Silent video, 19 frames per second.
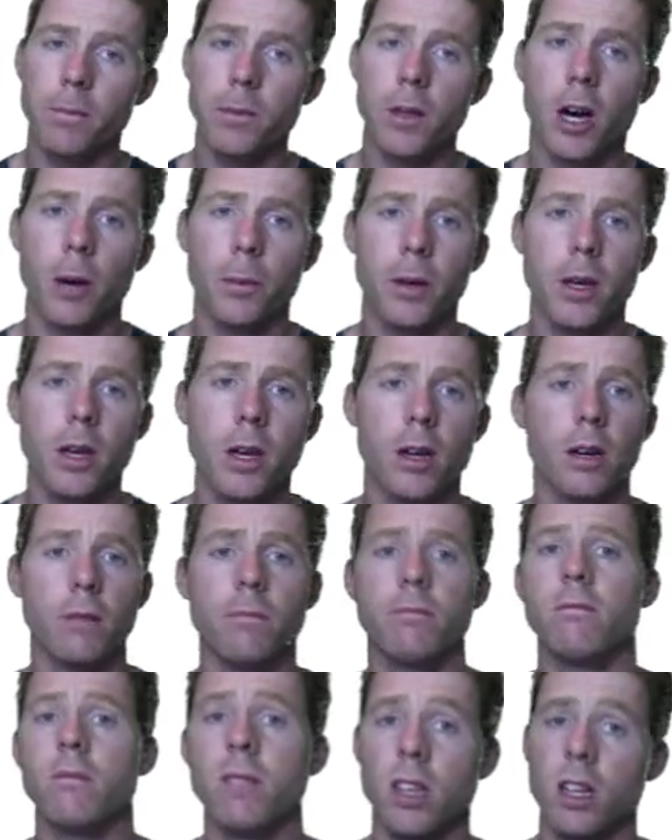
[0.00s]
Up here,
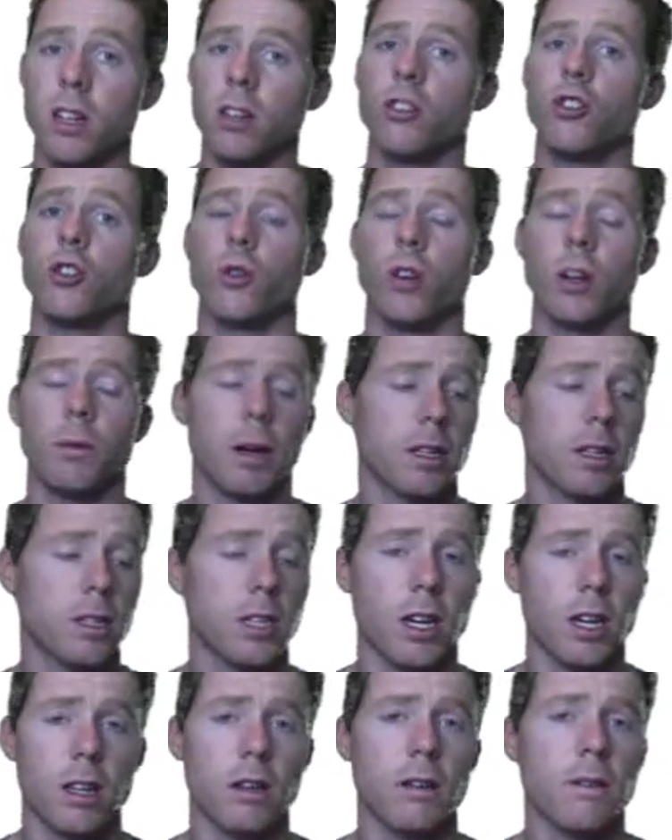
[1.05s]
it had joined back
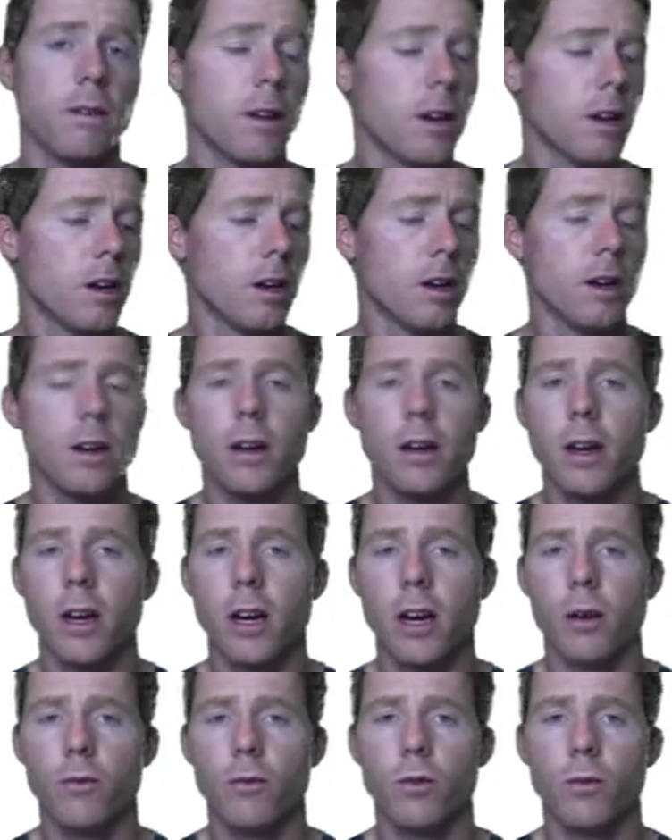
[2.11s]
together
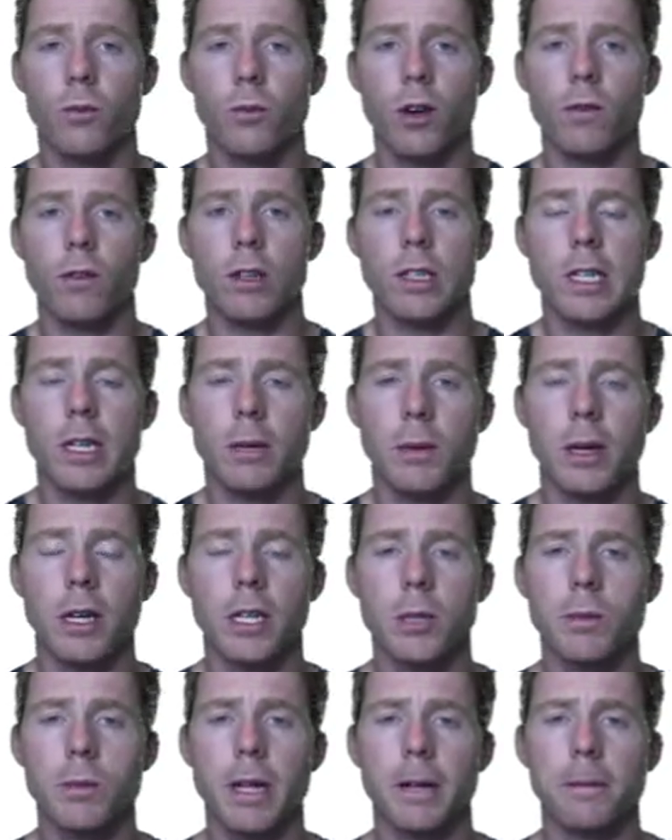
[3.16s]
from previously being
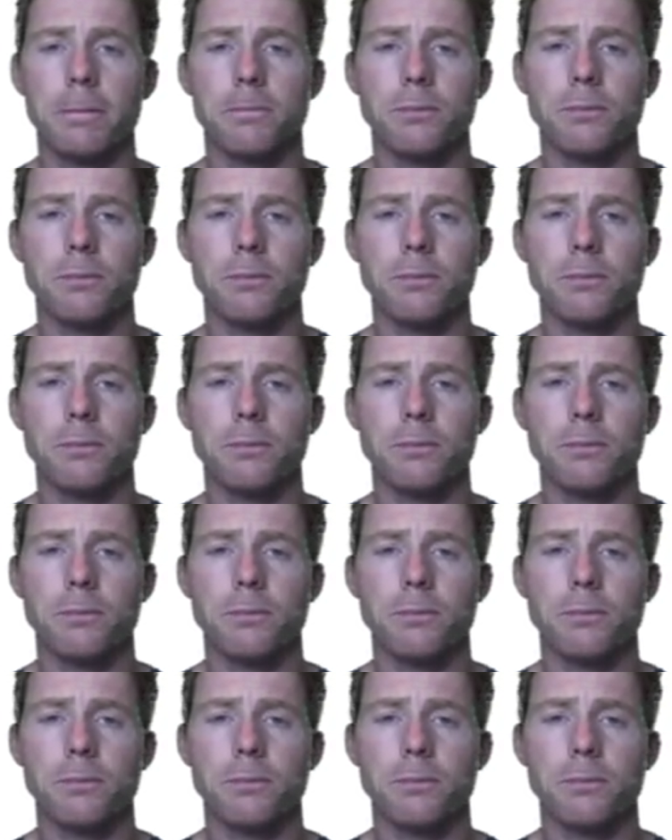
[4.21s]
split.